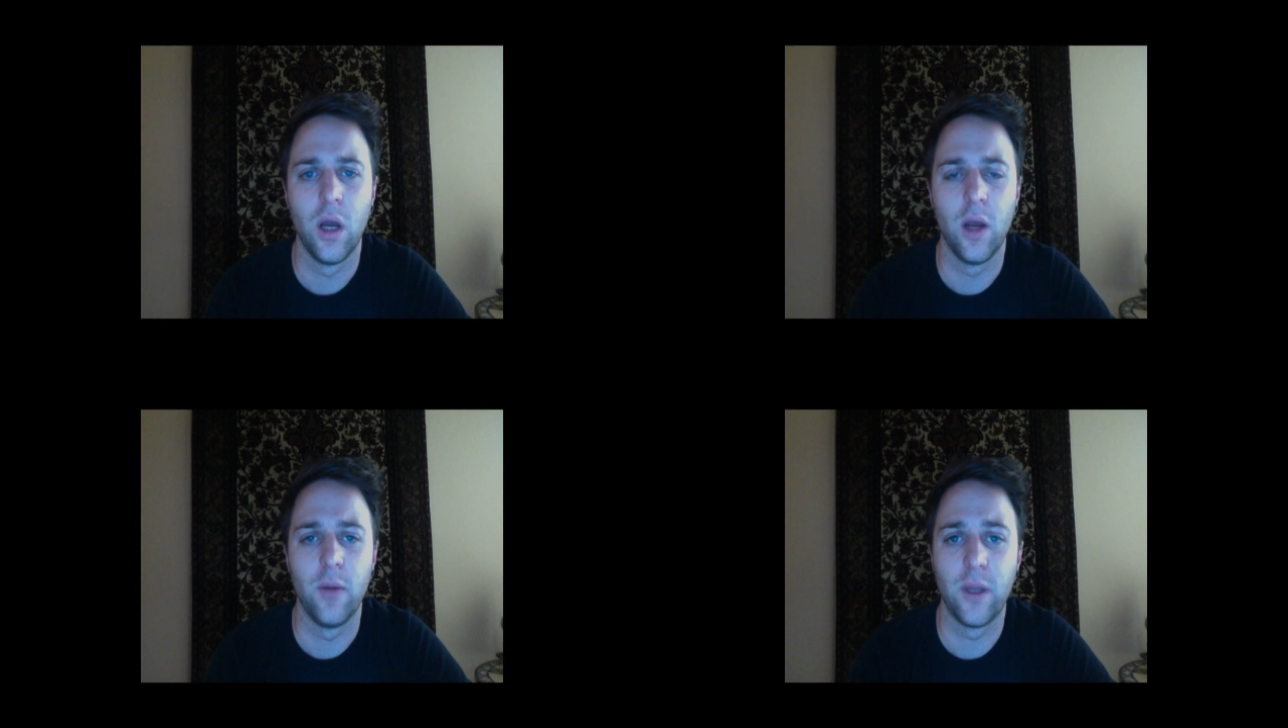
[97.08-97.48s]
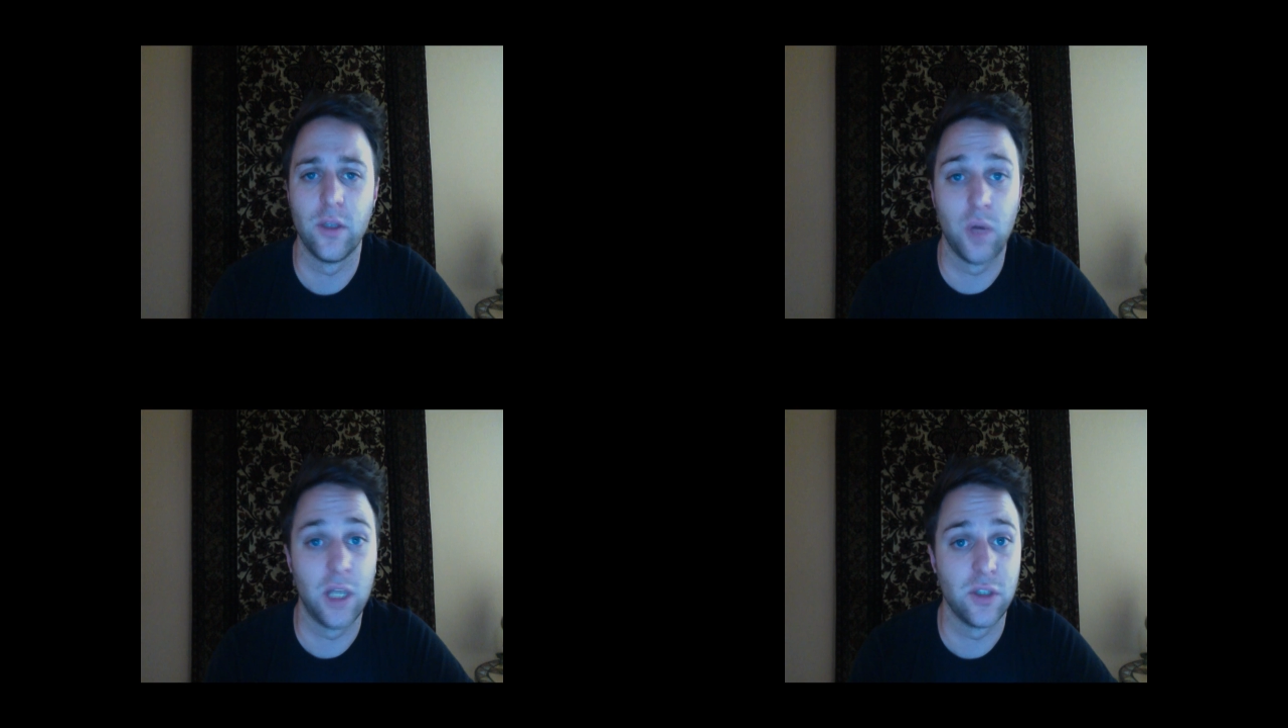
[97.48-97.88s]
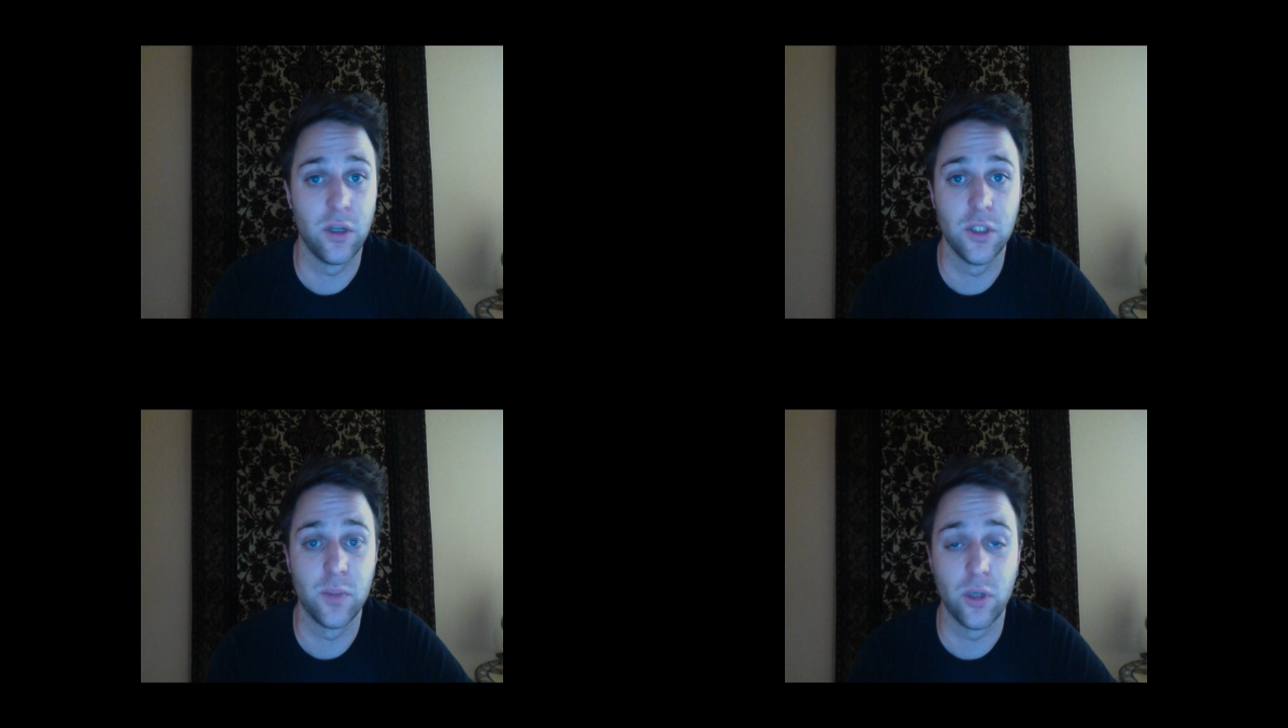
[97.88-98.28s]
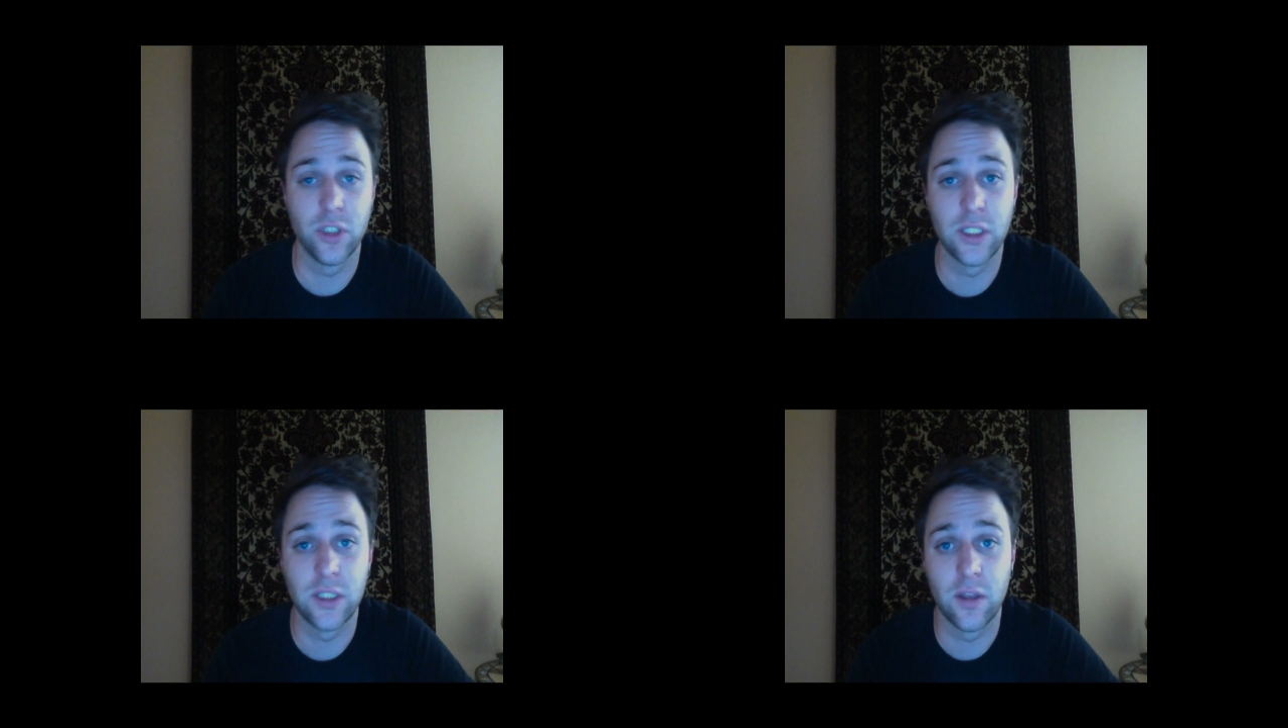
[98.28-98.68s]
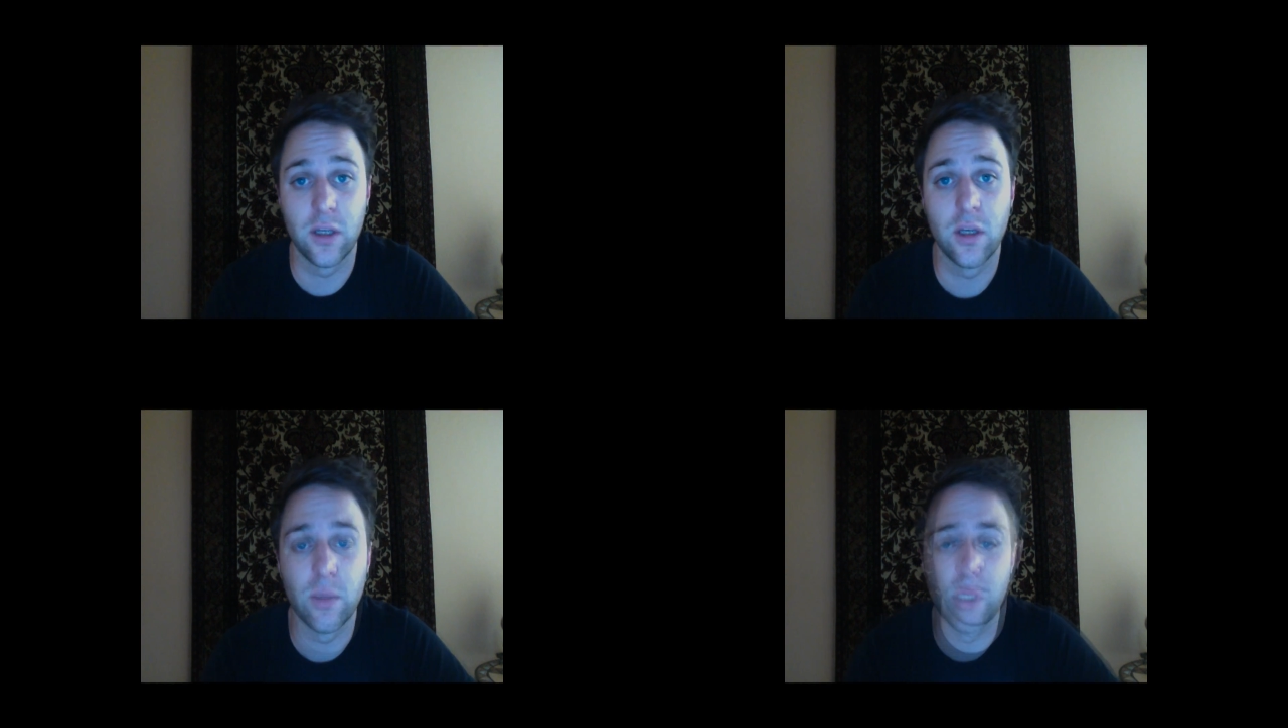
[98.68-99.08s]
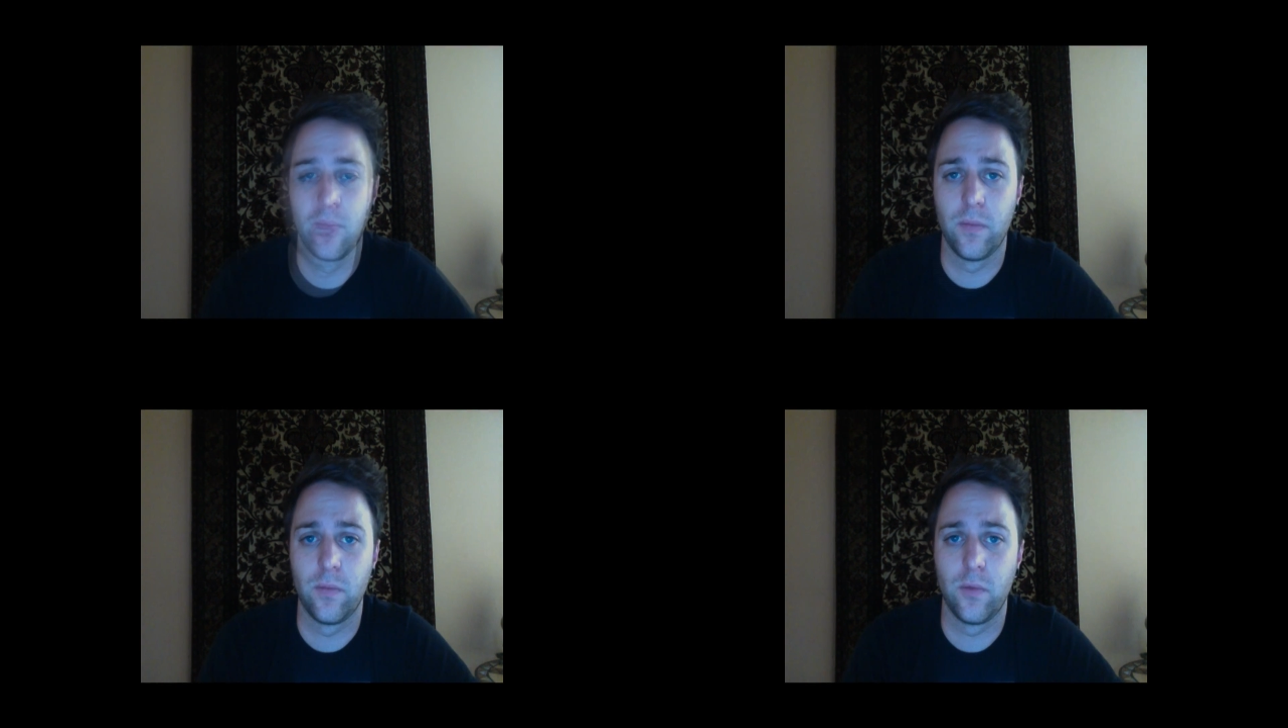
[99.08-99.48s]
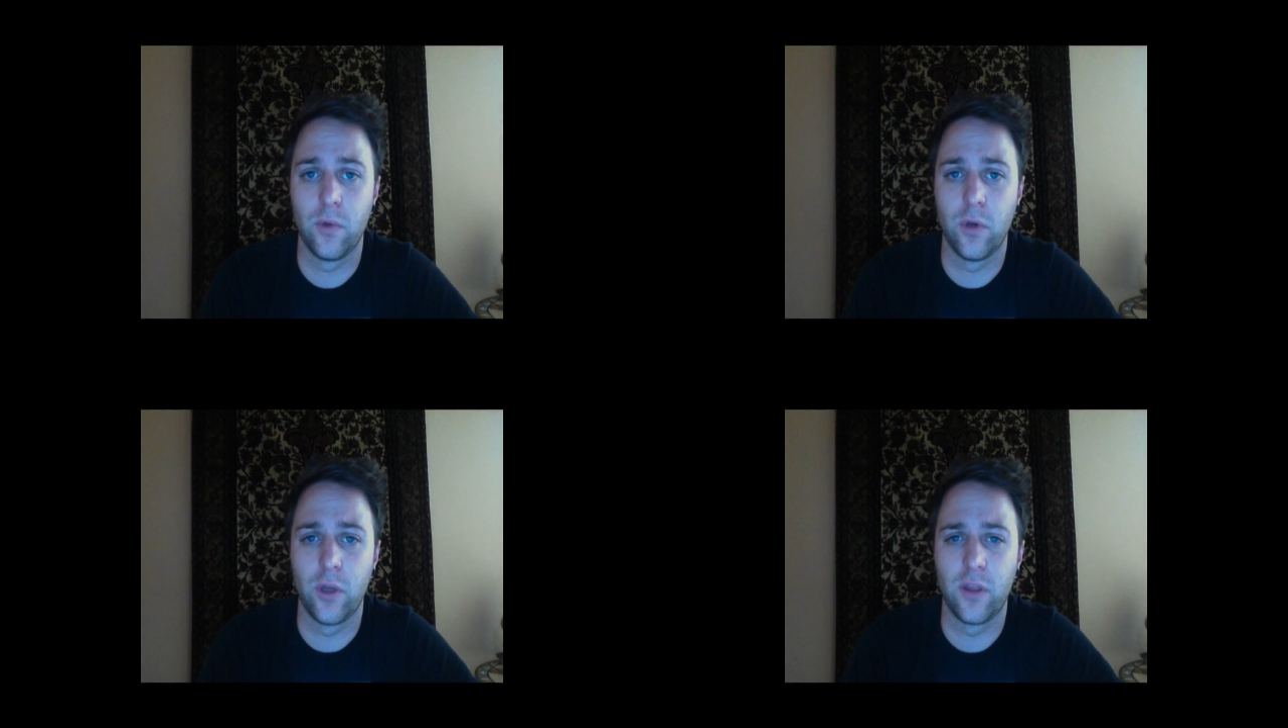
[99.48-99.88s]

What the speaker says: That is why I started this project, I think. I